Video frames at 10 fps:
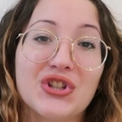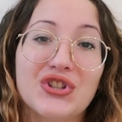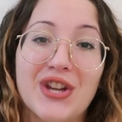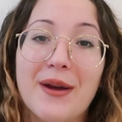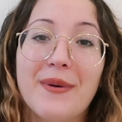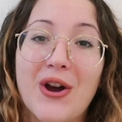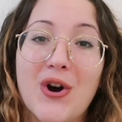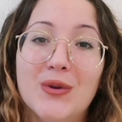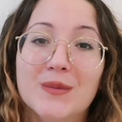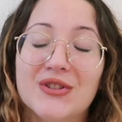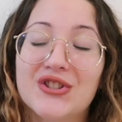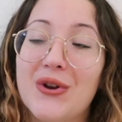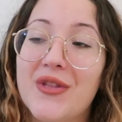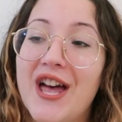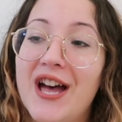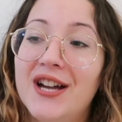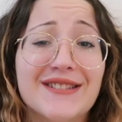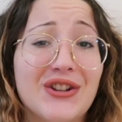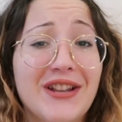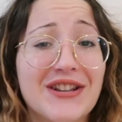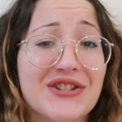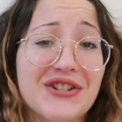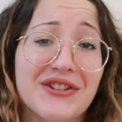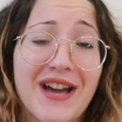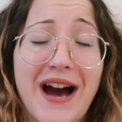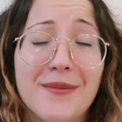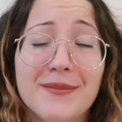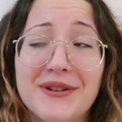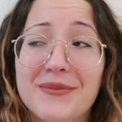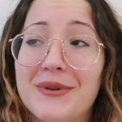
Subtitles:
to get back home so that this collection could happen.